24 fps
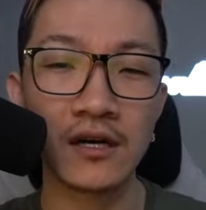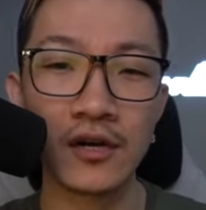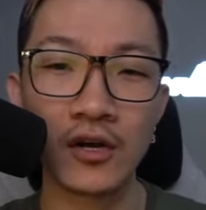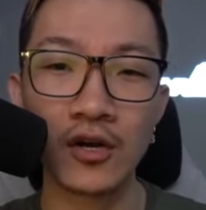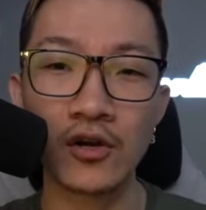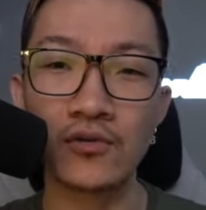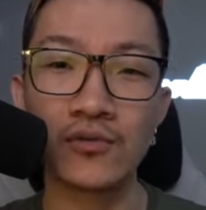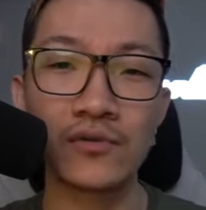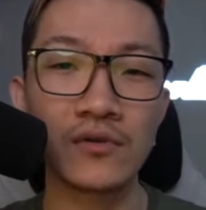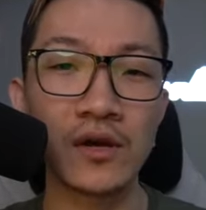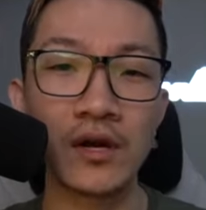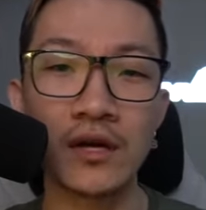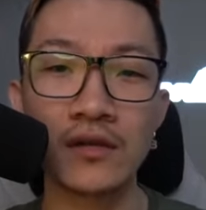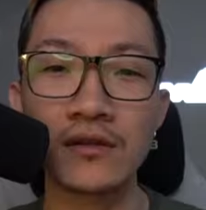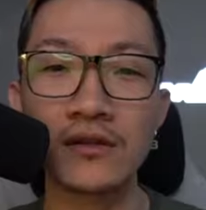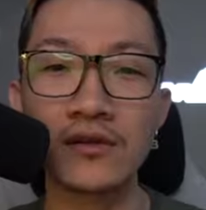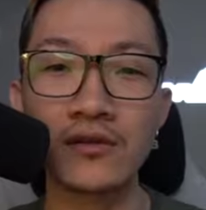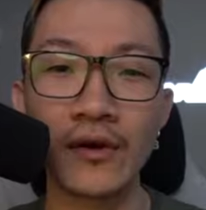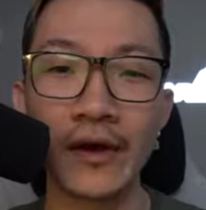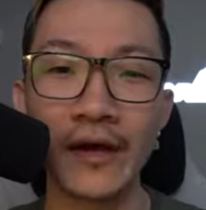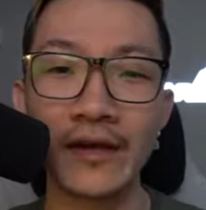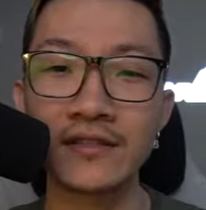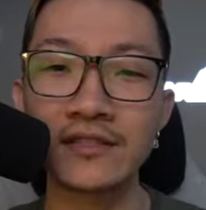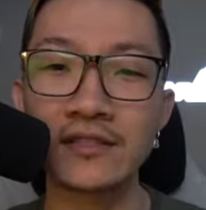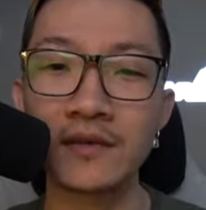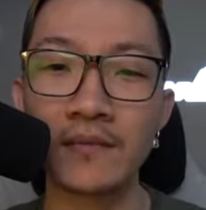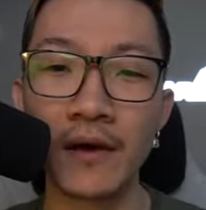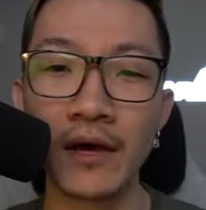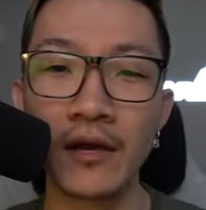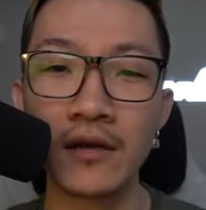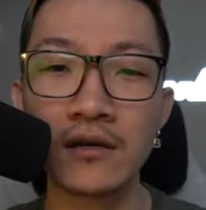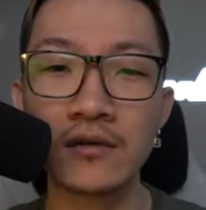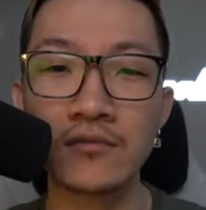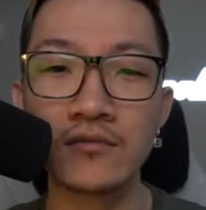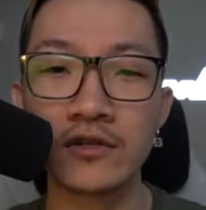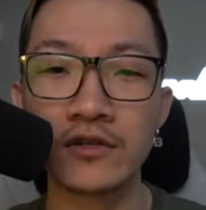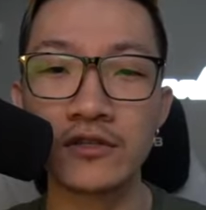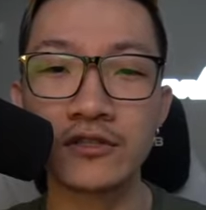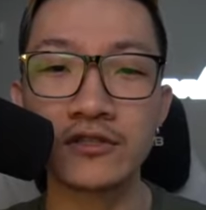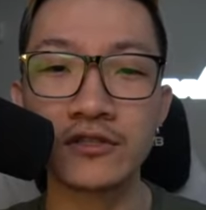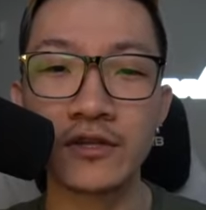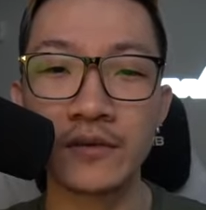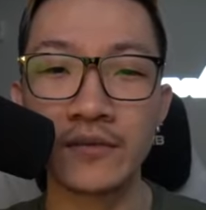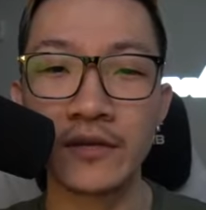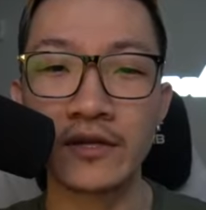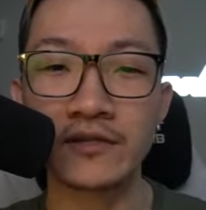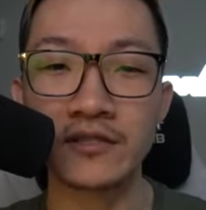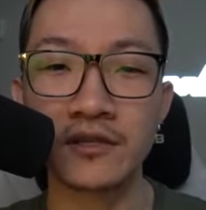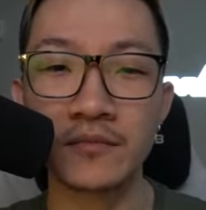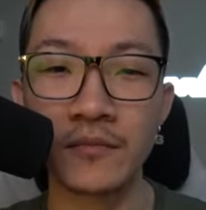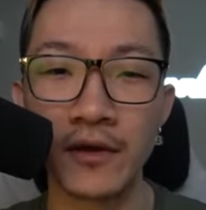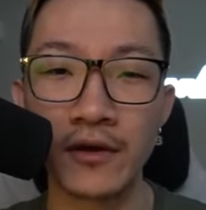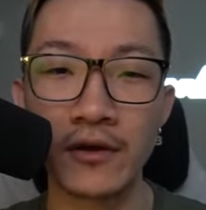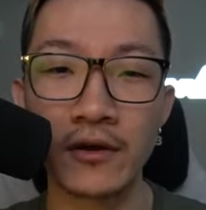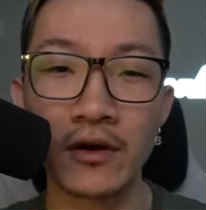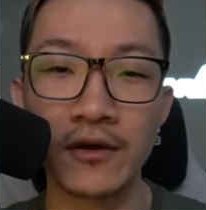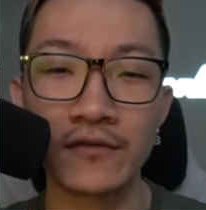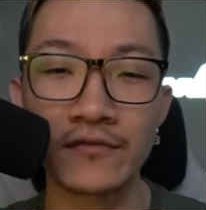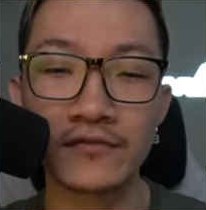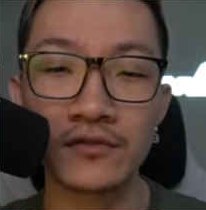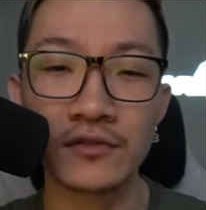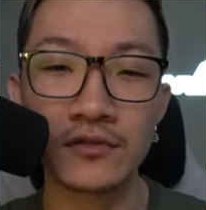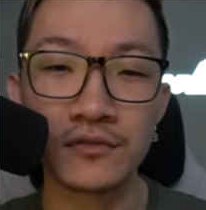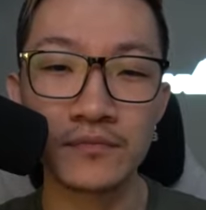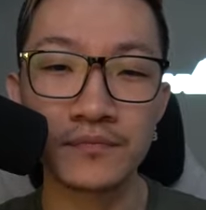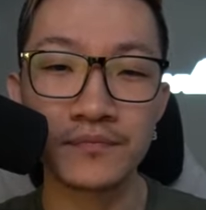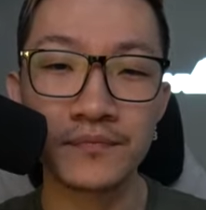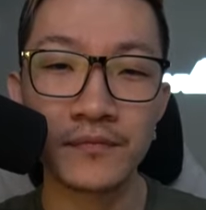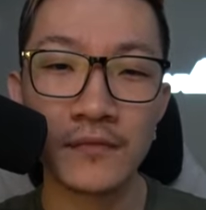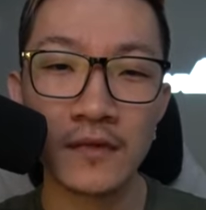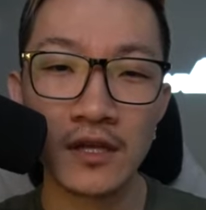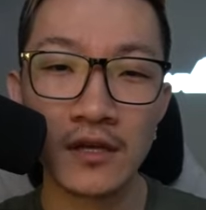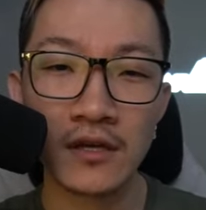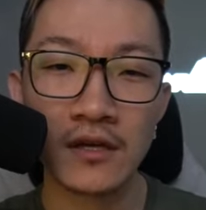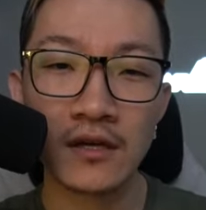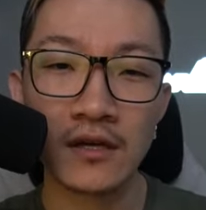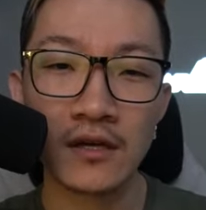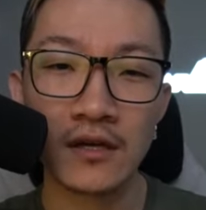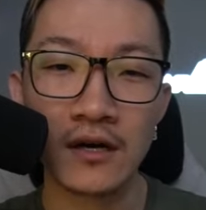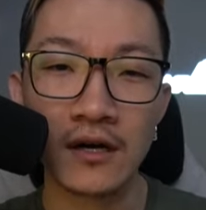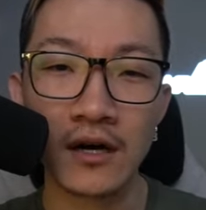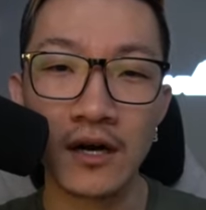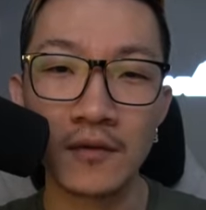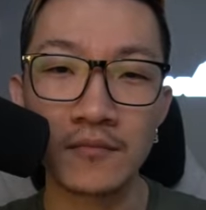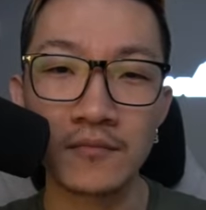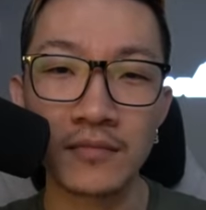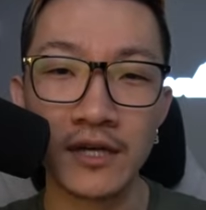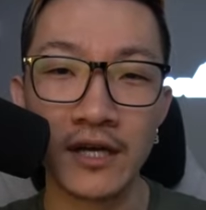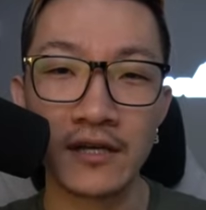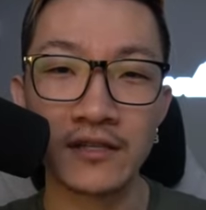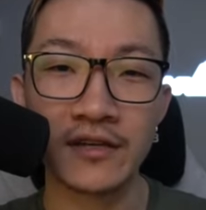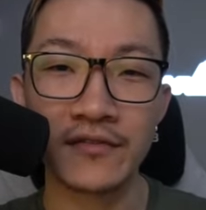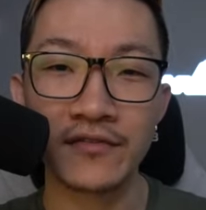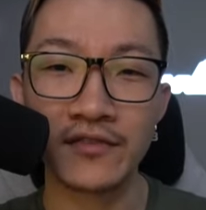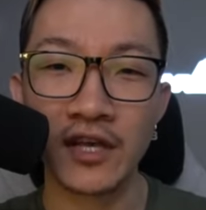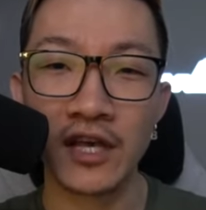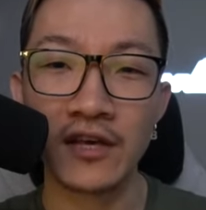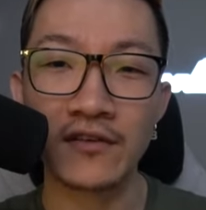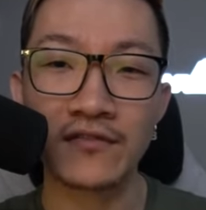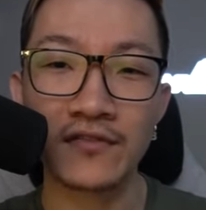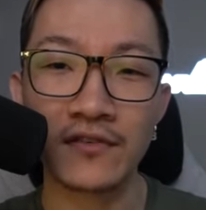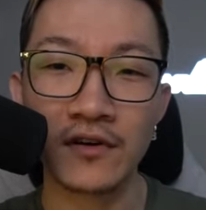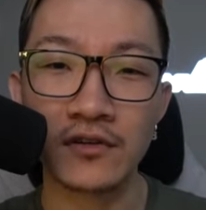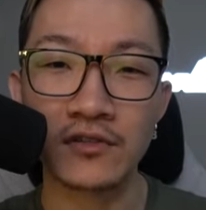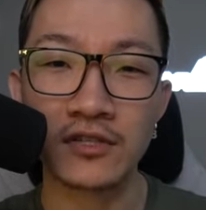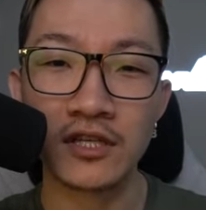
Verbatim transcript: going a little anti-meta, which sometimes can pay off too. But yeah, definitely gave our